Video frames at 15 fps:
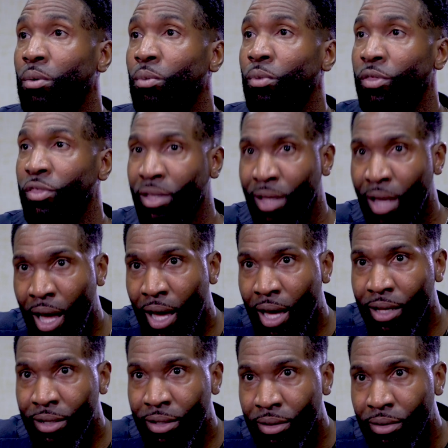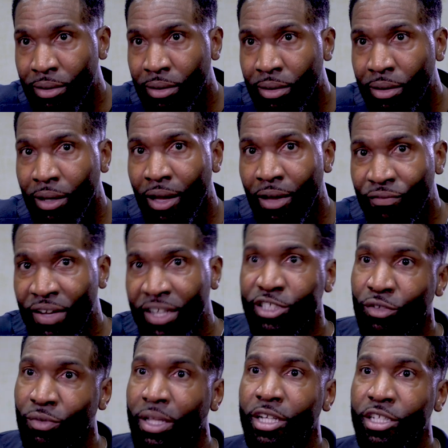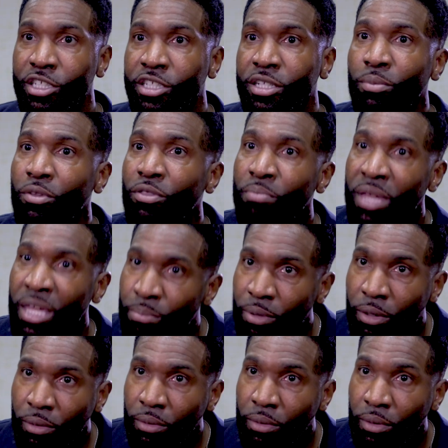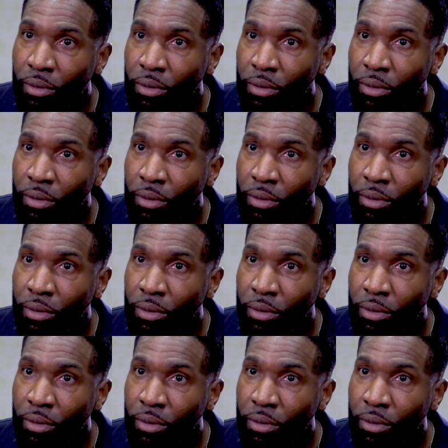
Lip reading: with God affects your relationship with people.